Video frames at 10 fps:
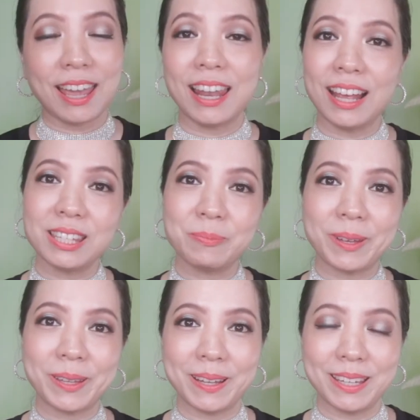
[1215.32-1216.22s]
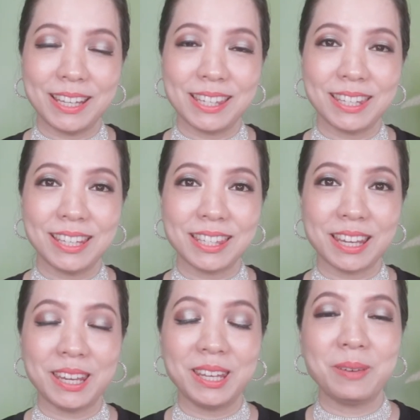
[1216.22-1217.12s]
And last but not least, here's
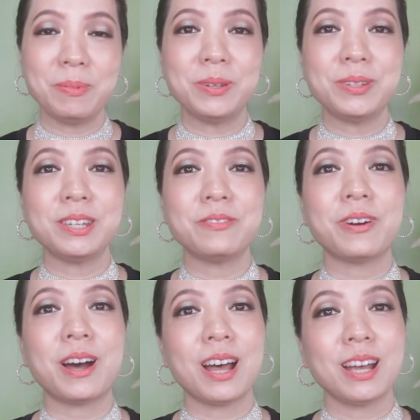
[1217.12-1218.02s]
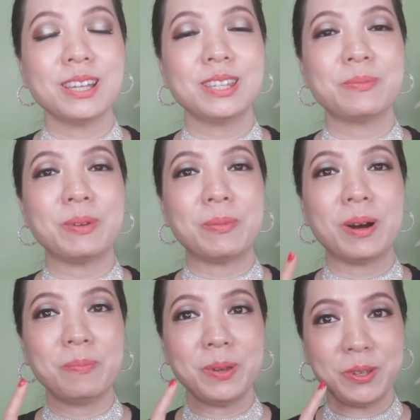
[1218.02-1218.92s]
an inner beauty tip for us to be
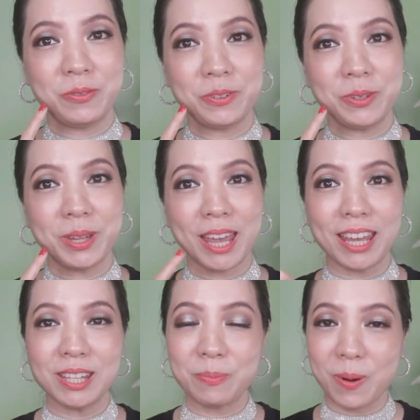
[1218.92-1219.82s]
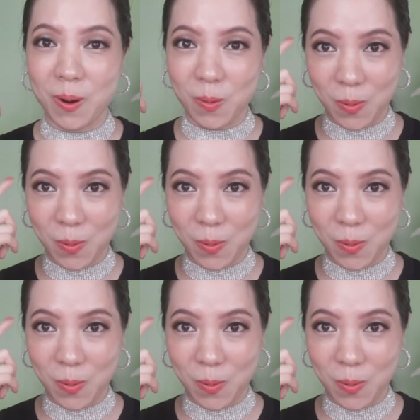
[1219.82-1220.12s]
more beautiful and more